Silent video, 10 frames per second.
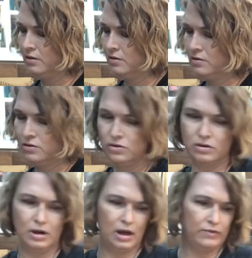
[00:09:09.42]
So you
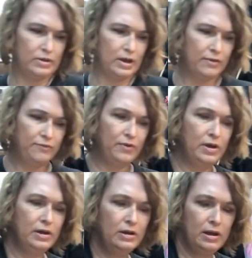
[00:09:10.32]
can have a lot of
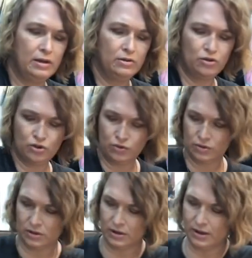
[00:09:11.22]
fun and choose
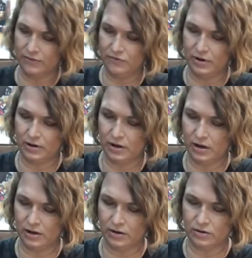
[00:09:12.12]
a lot of fun
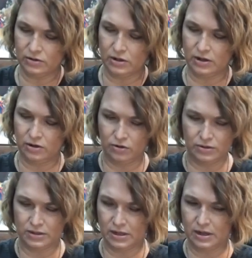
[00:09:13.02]
colors. And you'll
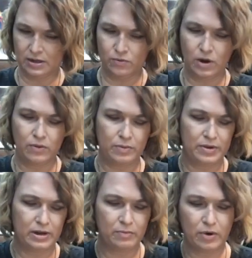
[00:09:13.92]
see why we
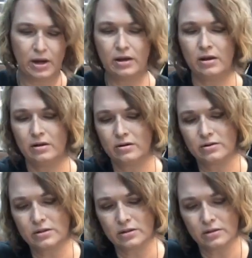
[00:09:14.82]
picked bright colors.